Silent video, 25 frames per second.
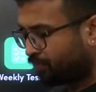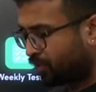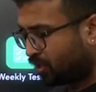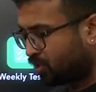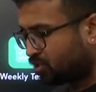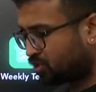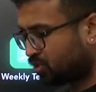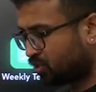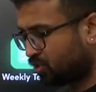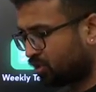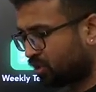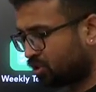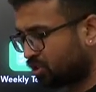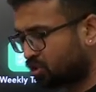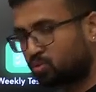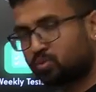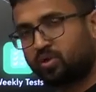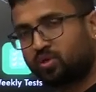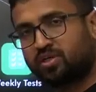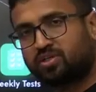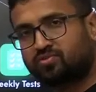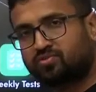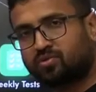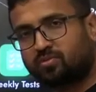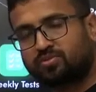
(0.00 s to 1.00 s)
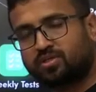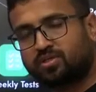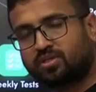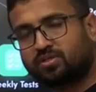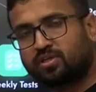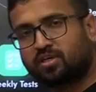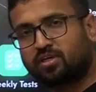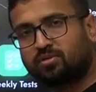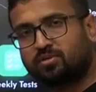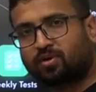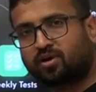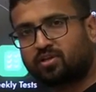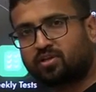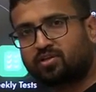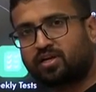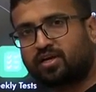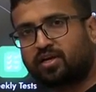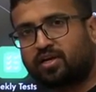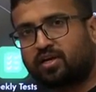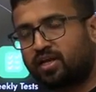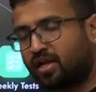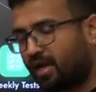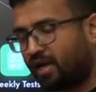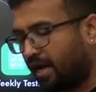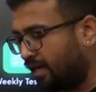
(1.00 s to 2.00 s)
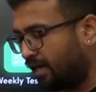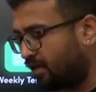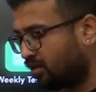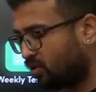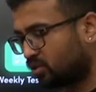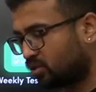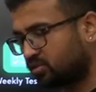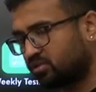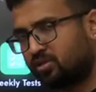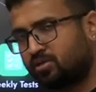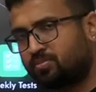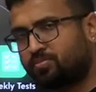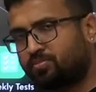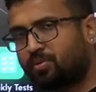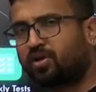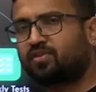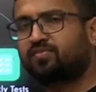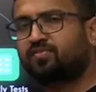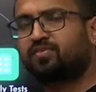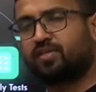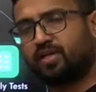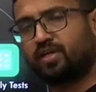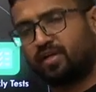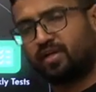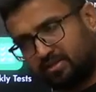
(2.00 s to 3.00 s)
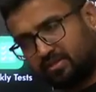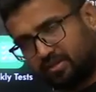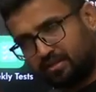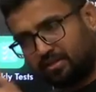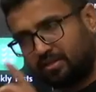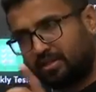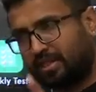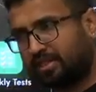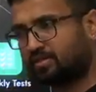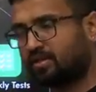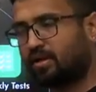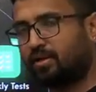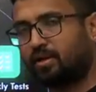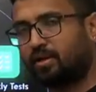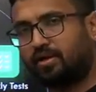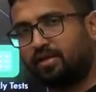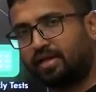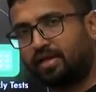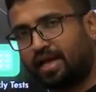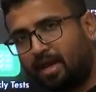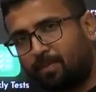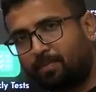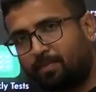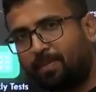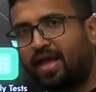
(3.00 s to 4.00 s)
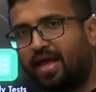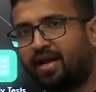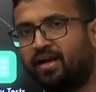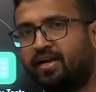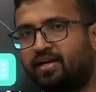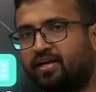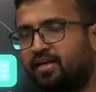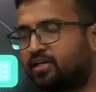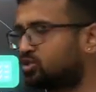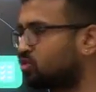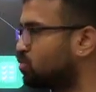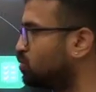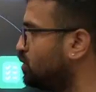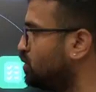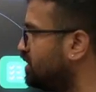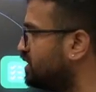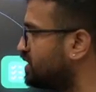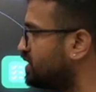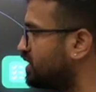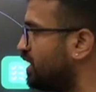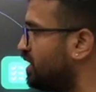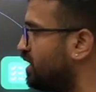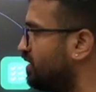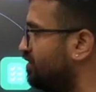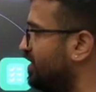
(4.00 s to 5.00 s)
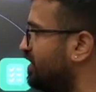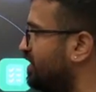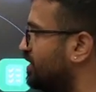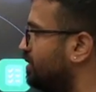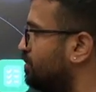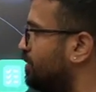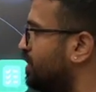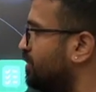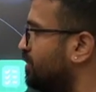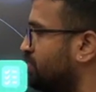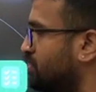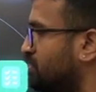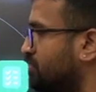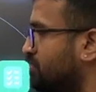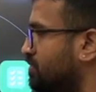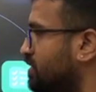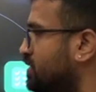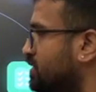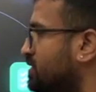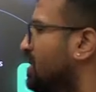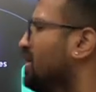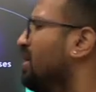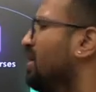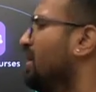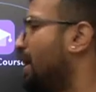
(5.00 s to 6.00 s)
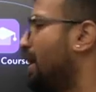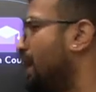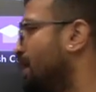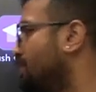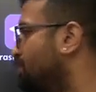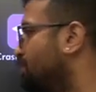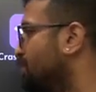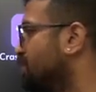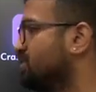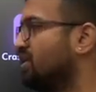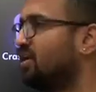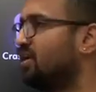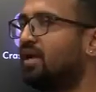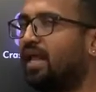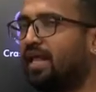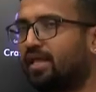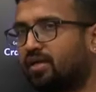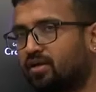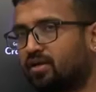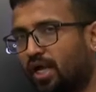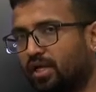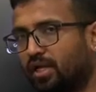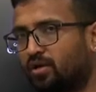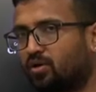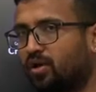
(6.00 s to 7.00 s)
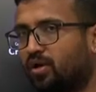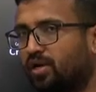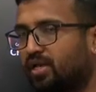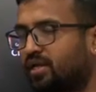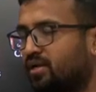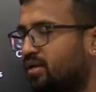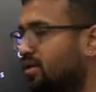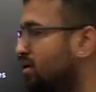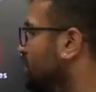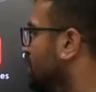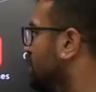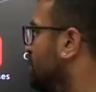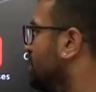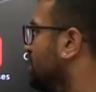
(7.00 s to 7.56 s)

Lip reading: So the students from southern part of the India and northern part of India, like the entire pan-India students, can avail the benefit of this. I personally like Iconic